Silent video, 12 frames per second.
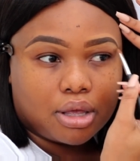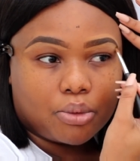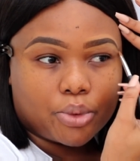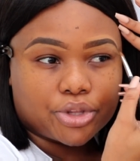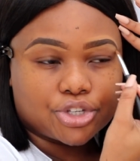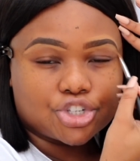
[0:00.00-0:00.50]

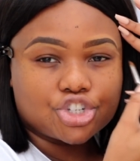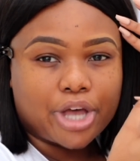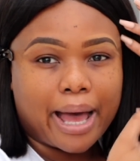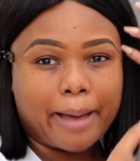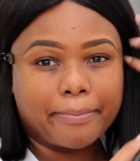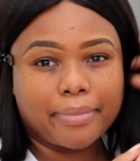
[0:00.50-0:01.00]
with
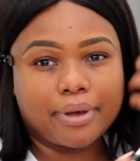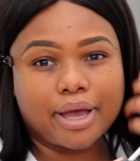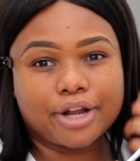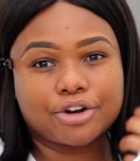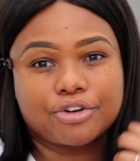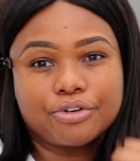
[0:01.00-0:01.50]
jam
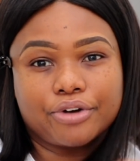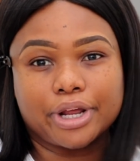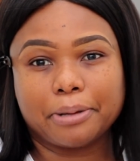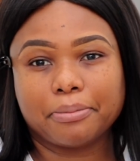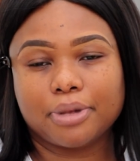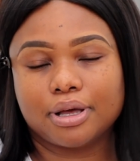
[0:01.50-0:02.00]
and
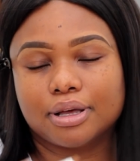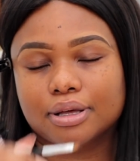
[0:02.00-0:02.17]
cream.